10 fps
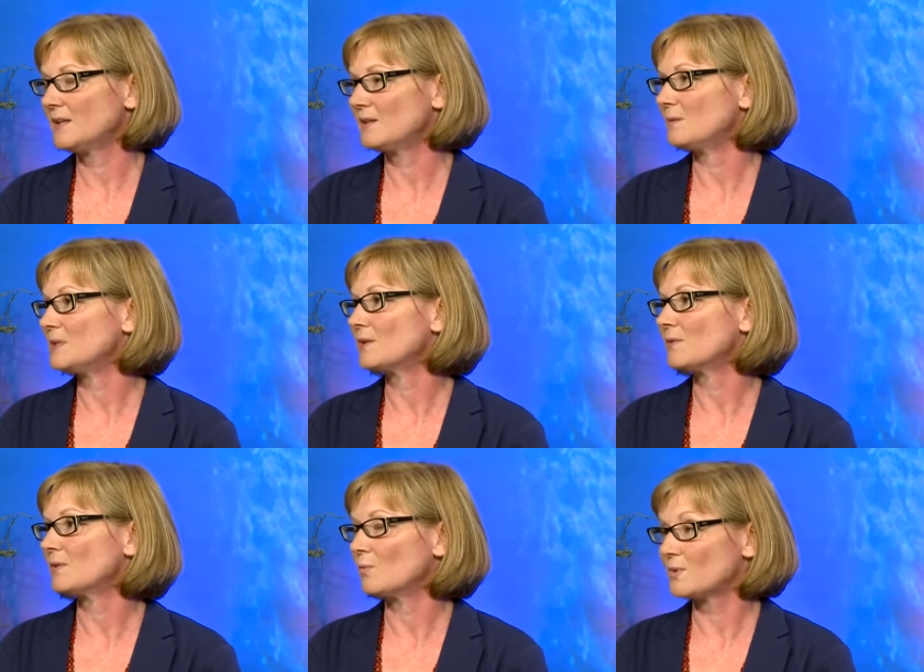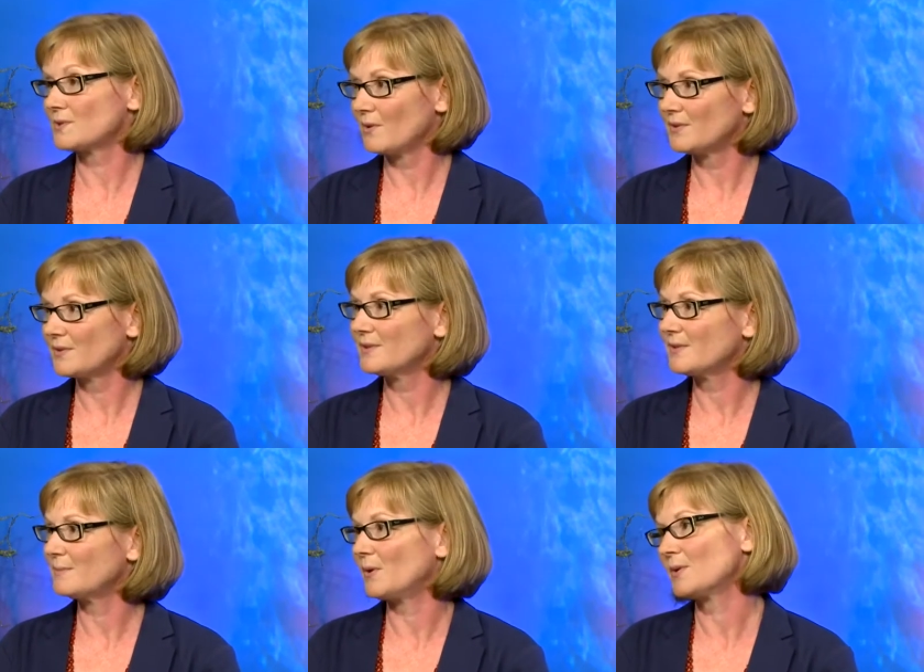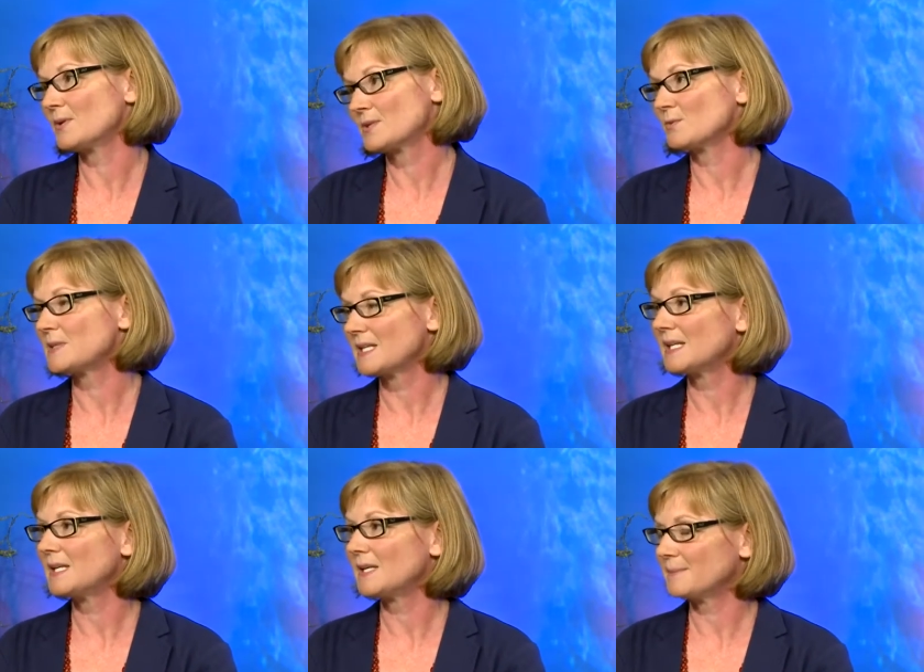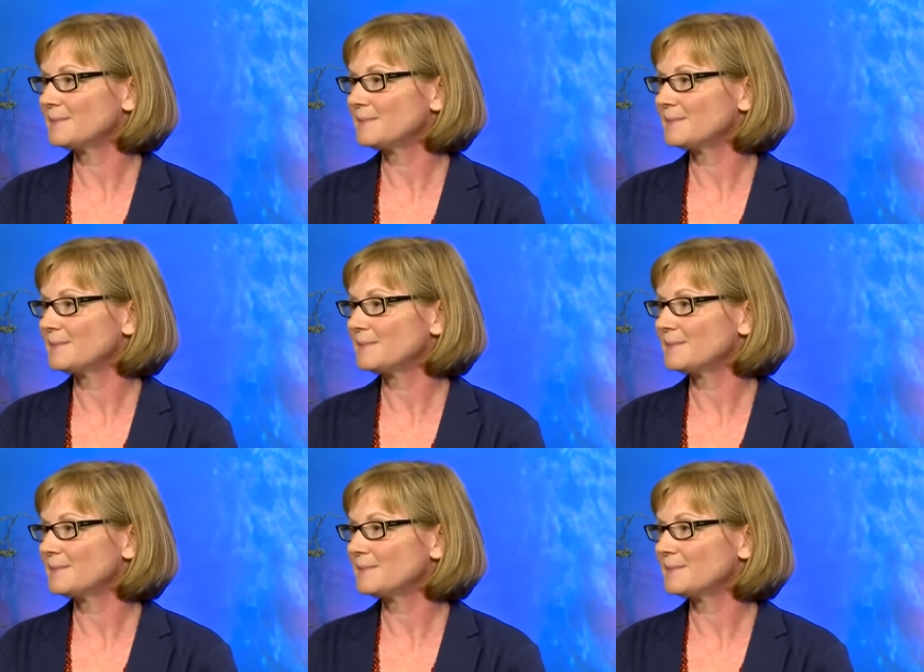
the material was not bogus or misleading.